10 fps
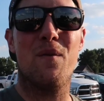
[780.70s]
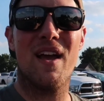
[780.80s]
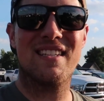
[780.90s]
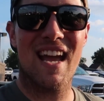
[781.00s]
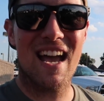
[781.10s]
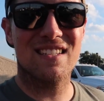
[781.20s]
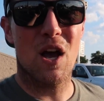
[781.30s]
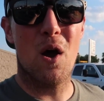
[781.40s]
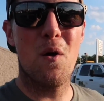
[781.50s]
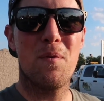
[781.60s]
Anyways, guys,
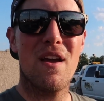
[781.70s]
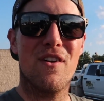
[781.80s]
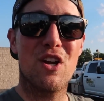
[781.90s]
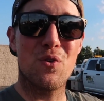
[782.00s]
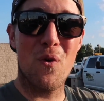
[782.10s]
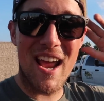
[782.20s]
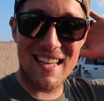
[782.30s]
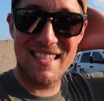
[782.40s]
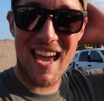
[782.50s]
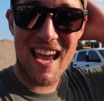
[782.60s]
I hope you have a
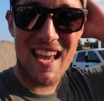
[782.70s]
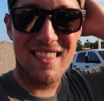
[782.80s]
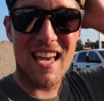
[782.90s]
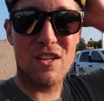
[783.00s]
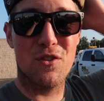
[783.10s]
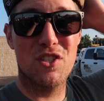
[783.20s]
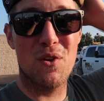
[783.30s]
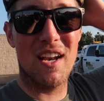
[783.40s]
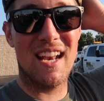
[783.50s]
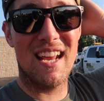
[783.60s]
great day. Thanks for
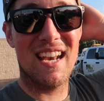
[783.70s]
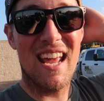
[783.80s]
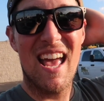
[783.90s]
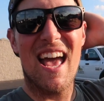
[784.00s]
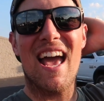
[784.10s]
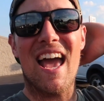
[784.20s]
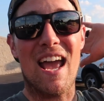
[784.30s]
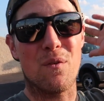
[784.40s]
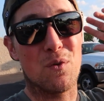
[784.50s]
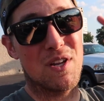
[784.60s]
tuning in,
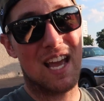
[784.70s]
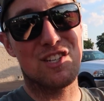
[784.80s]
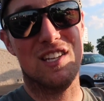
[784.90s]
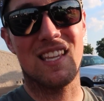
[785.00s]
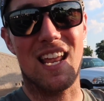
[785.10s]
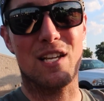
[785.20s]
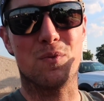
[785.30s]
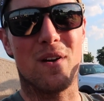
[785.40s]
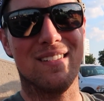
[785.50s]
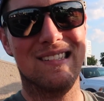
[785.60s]
and we'll catch you in the
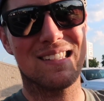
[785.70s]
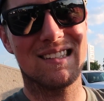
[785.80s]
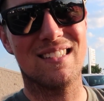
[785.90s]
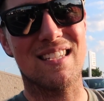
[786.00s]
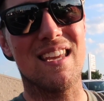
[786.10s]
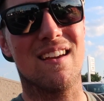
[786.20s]
next one. See